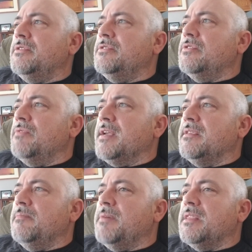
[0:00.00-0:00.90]

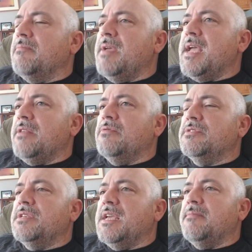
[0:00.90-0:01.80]
directed by the man
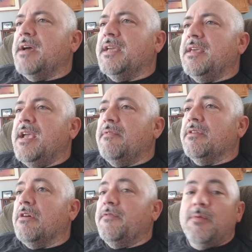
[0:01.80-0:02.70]
whose name I can't
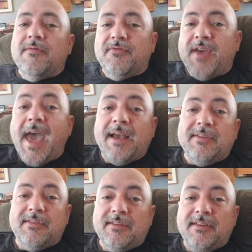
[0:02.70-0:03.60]
recall. If you want
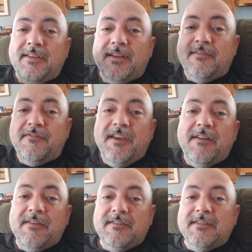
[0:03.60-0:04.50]
facts and like
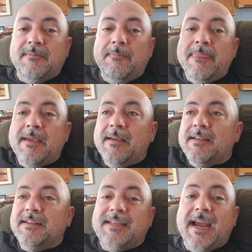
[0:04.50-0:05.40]
figures and
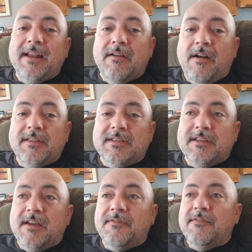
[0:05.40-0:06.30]
data on
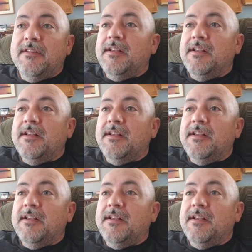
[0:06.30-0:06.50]
stuff,